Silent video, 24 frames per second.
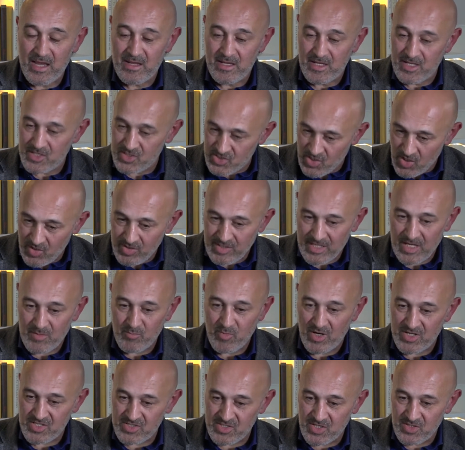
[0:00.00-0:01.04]
Certainly in
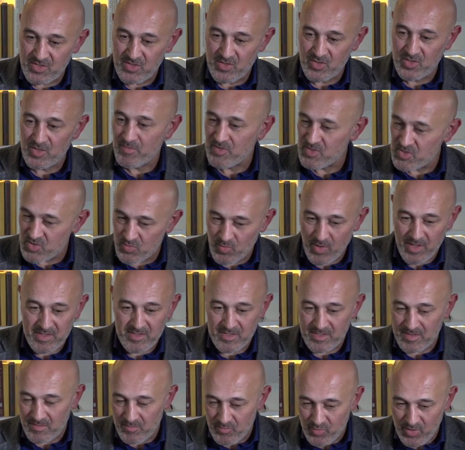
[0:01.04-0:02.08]
Western Europe, in
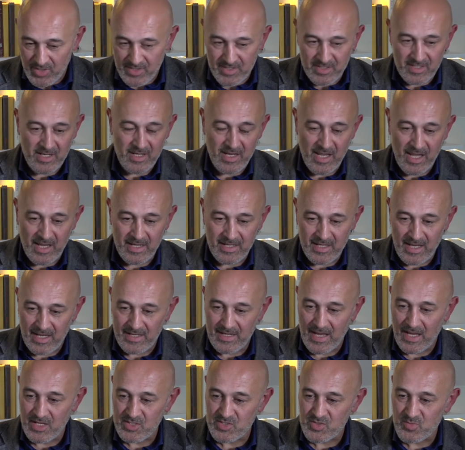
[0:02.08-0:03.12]
Sweden and Britain and
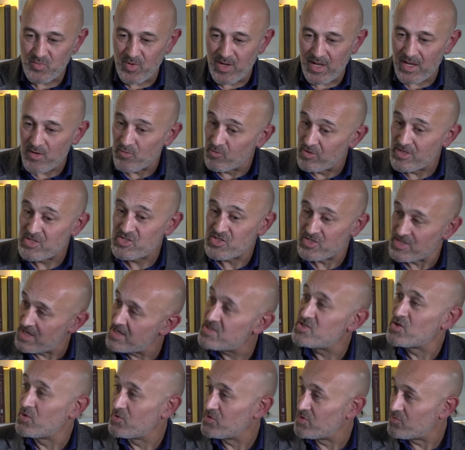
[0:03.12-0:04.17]
elsewhere, religion
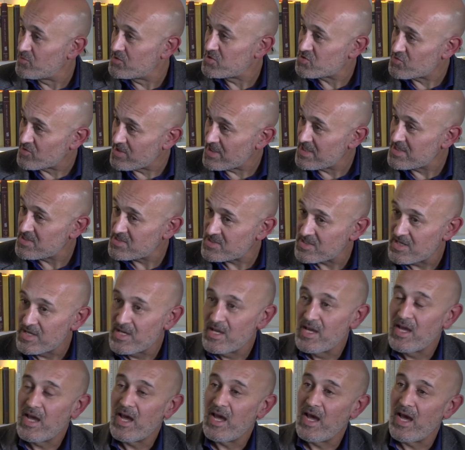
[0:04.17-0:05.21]
is on the retreat.
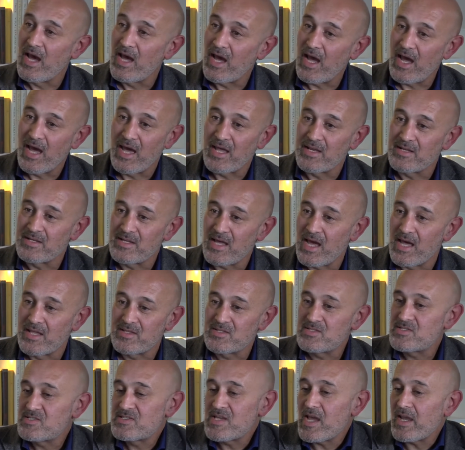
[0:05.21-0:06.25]

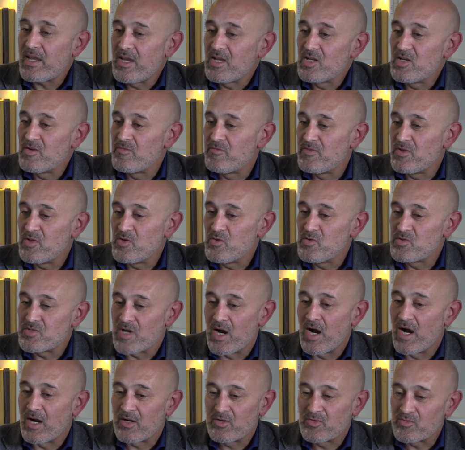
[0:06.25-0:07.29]
And secular views
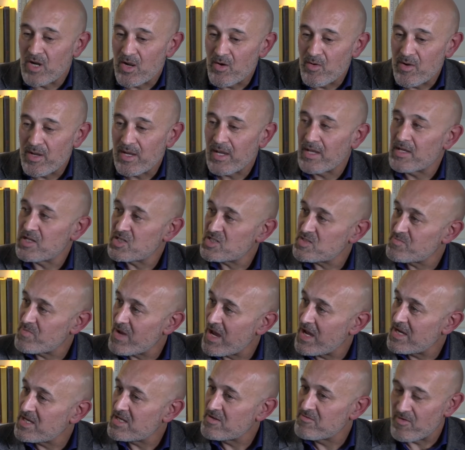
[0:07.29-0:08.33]
are growing and
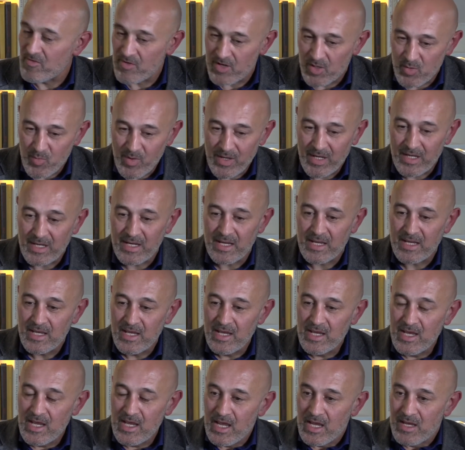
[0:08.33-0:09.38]
expanding very quickly.
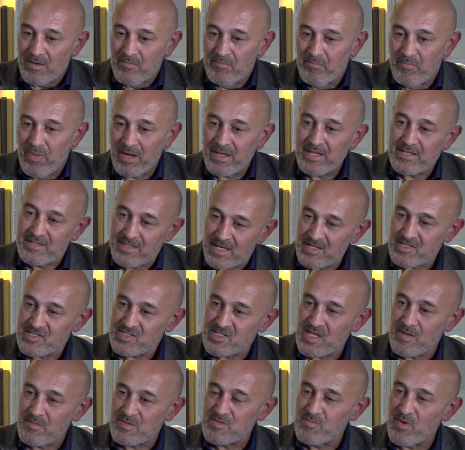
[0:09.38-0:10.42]
But it does
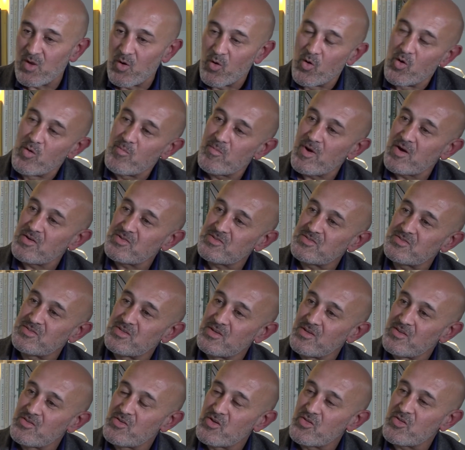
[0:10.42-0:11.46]
seem to be almost
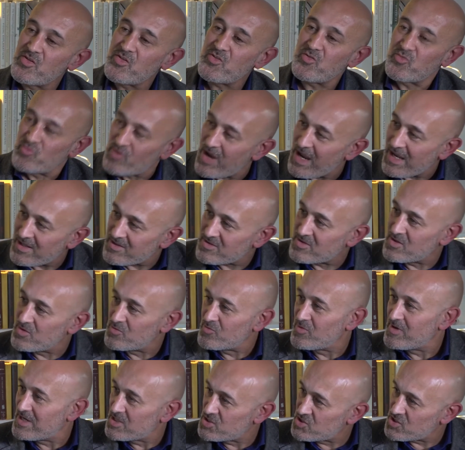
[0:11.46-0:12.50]
the threat that
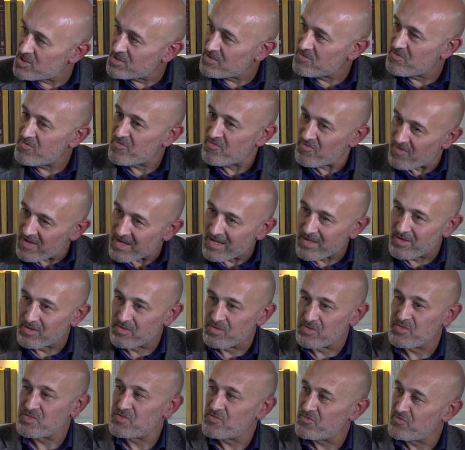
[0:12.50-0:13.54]
religion
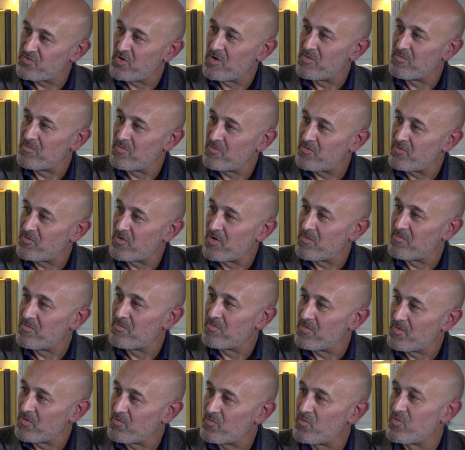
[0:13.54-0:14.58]
feels from
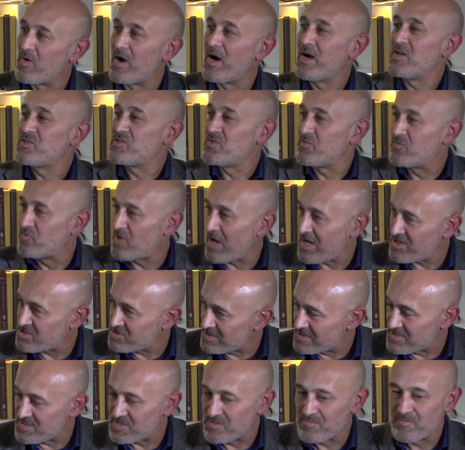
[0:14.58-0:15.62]
rise of
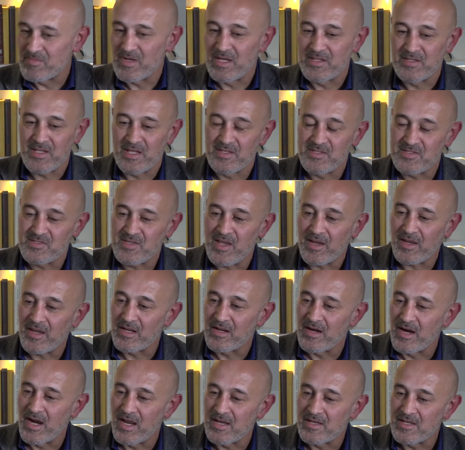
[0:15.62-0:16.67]
rationalism and
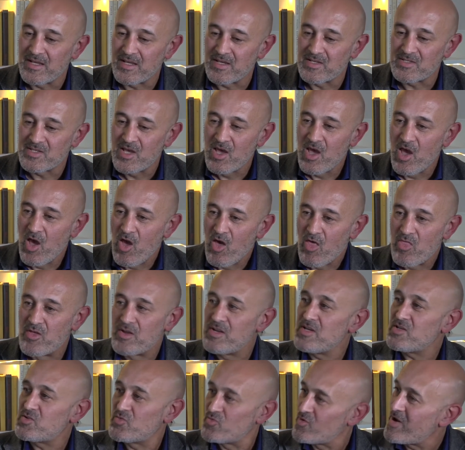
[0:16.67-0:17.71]
secular ideas, that
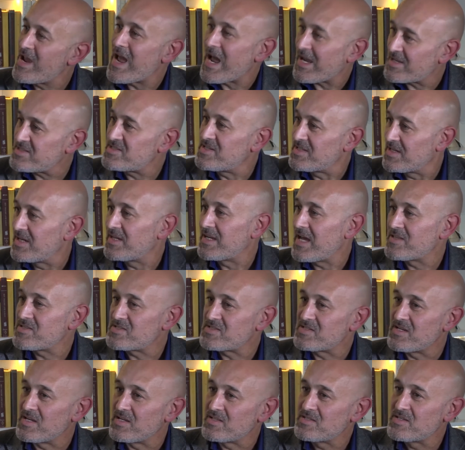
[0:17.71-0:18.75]
it's reacting
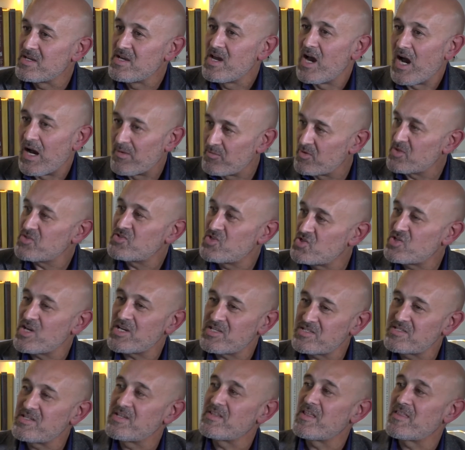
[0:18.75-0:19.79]
against it. I'm not
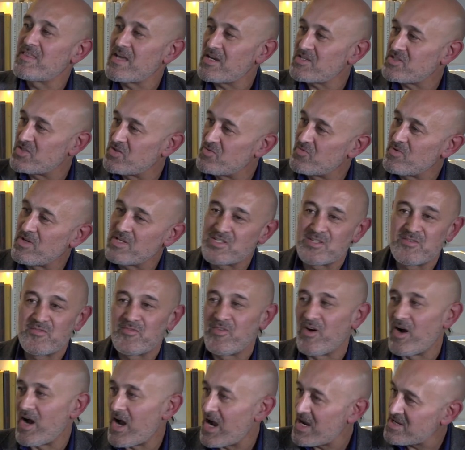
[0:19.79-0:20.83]
suggesting that that's the reason
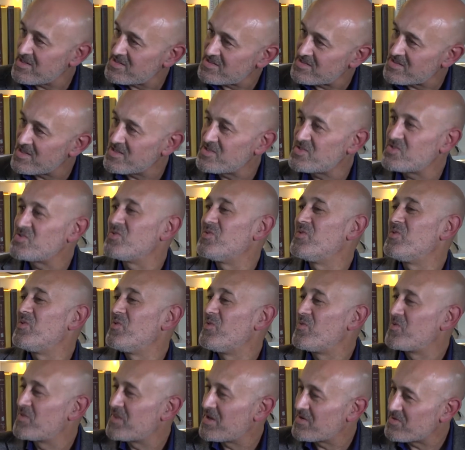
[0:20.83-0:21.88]
for ISIS
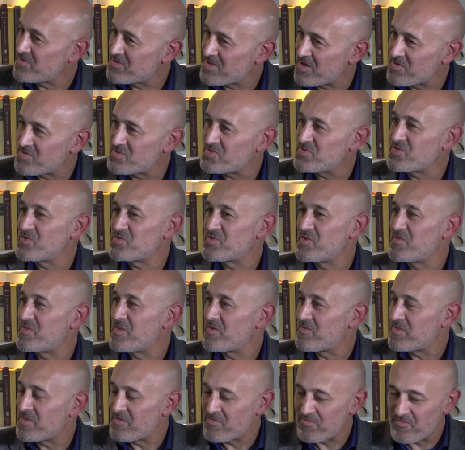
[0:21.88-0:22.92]
or those sorts of
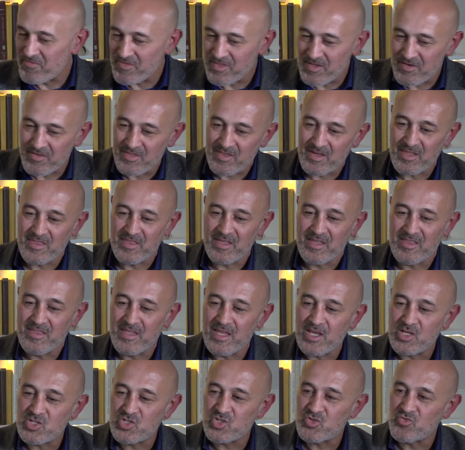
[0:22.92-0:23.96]
the
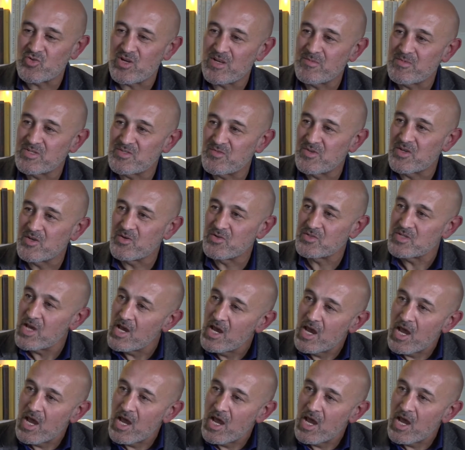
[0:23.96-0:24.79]
extremist views.